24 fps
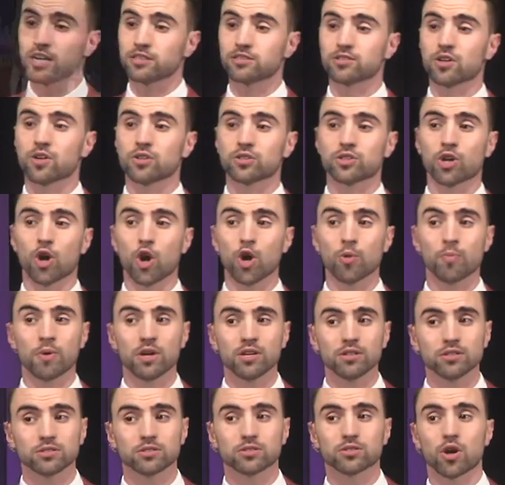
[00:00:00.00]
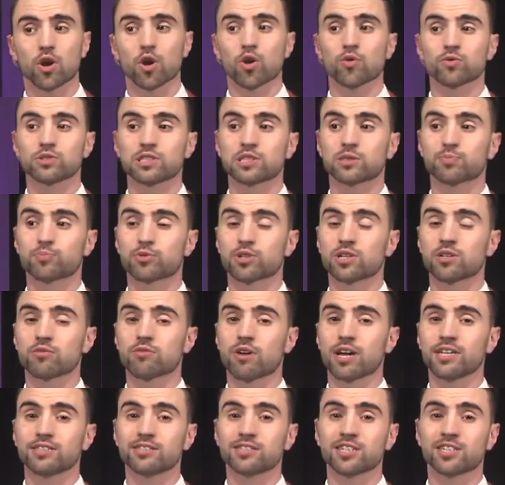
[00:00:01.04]
it's October, so spring
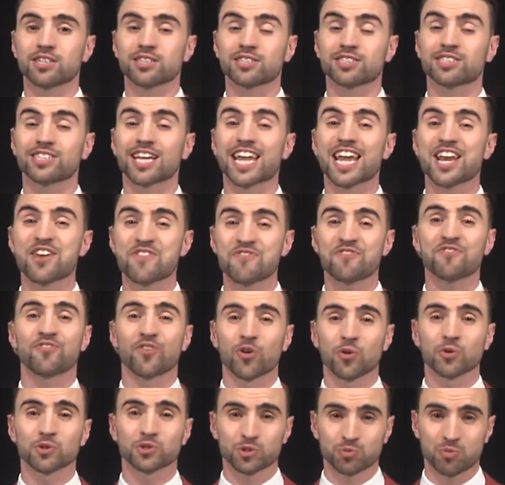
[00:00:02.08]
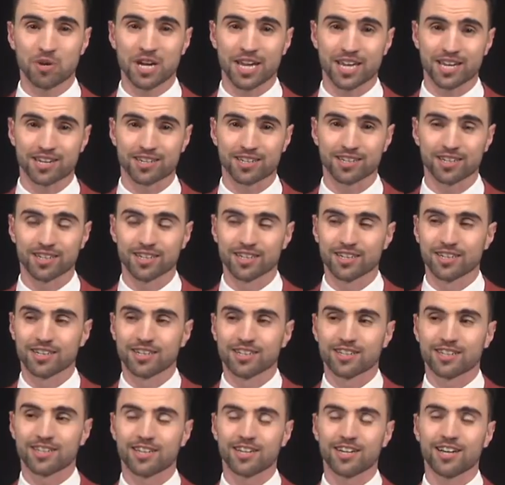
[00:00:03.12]
racing is in full swing.
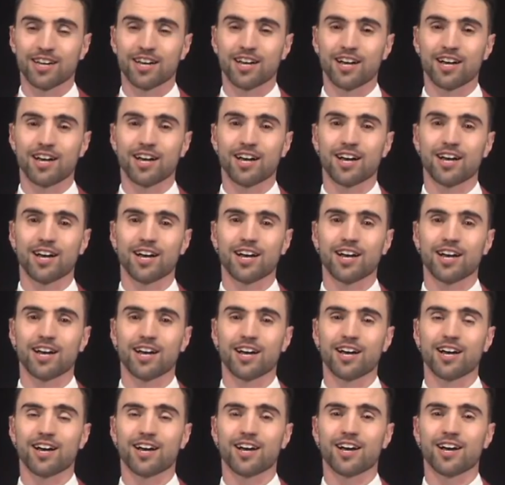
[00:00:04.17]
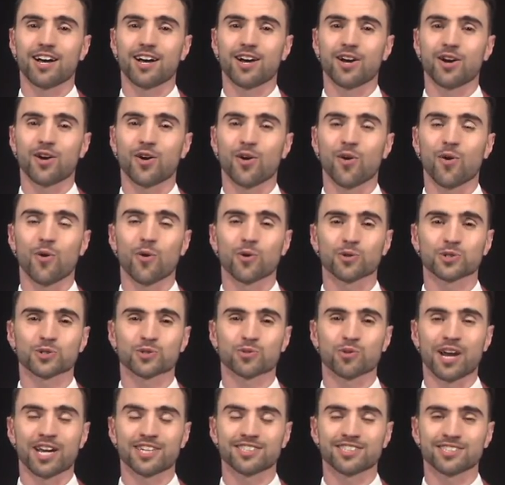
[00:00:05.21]
Ah, horse
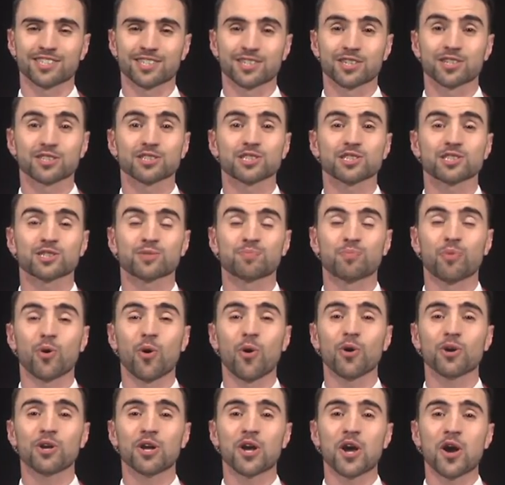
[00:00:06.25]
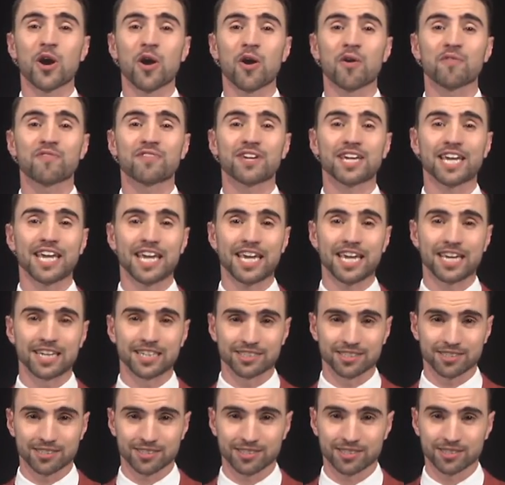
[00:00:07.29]
racing, the sport of
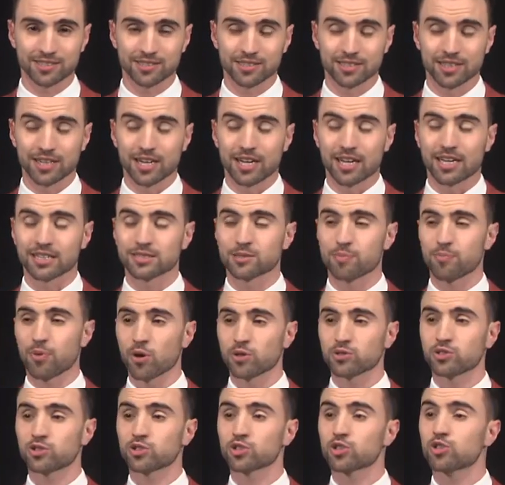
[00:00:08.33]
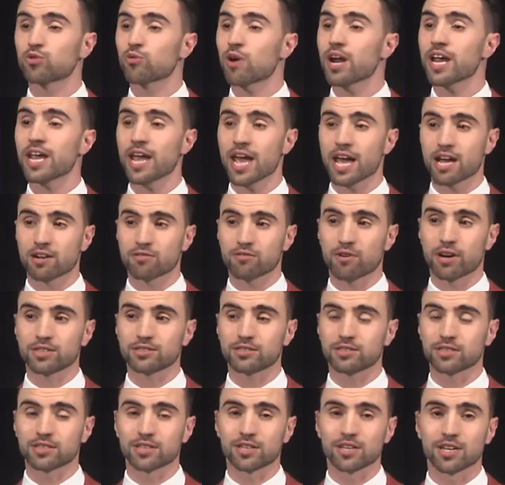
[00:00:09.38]
kings, as opposed to greyhound
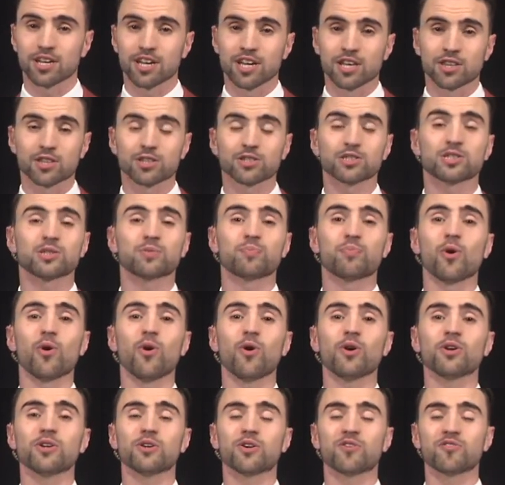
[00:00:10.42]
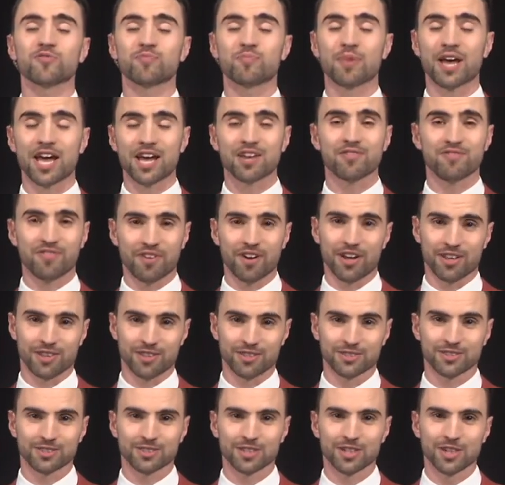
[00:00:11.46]
racing, the sport of bad
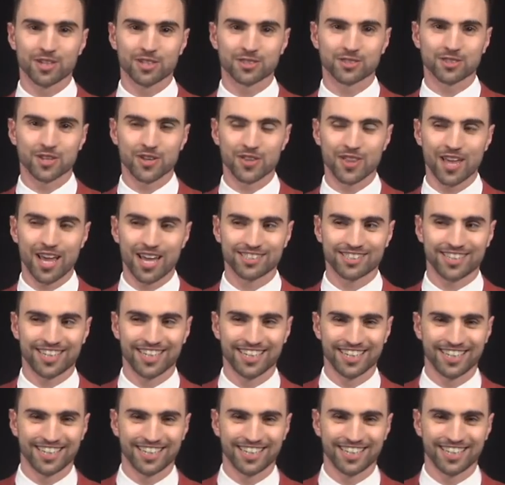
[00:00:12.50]
fathers. So that's...